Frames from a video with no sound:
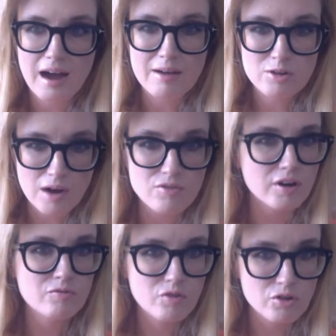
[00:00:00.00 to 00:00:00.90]
I cover
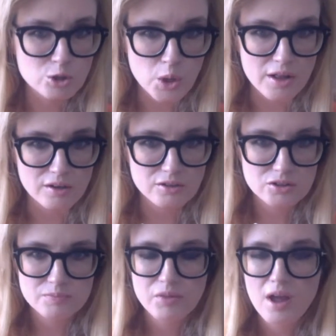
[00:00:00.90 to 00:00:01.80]
it for the
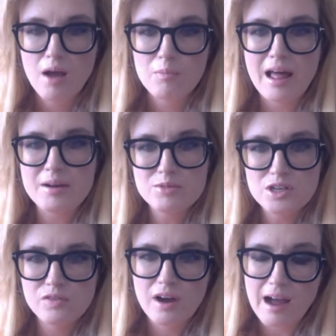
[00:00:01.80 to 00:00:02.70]
trailers. Platinum
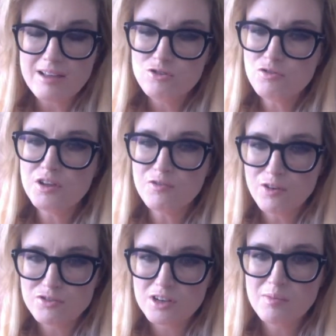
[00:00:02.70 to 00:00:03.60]
Diva, I do think
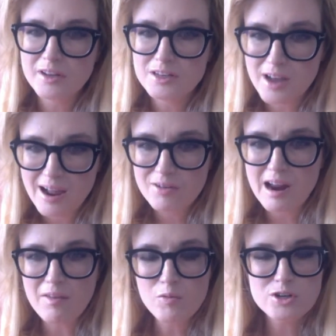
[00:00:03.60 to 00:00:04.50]
15 million, now
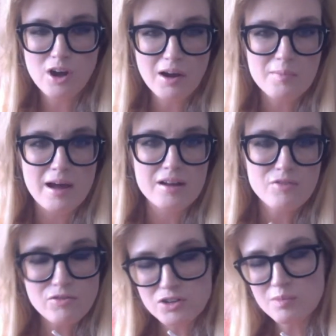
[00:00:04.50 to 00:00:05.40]
that we talk about it,
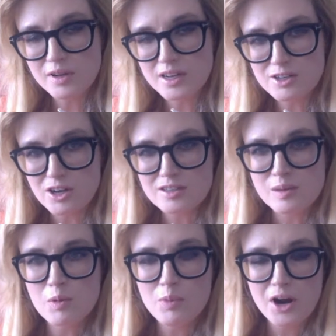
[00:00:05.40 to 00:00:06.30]
15 million does
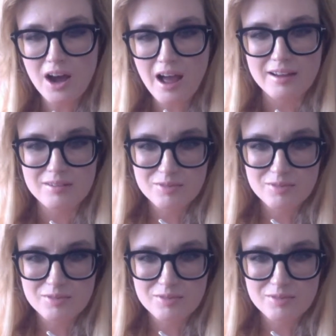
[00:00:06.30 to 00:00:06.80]
seem a bit high.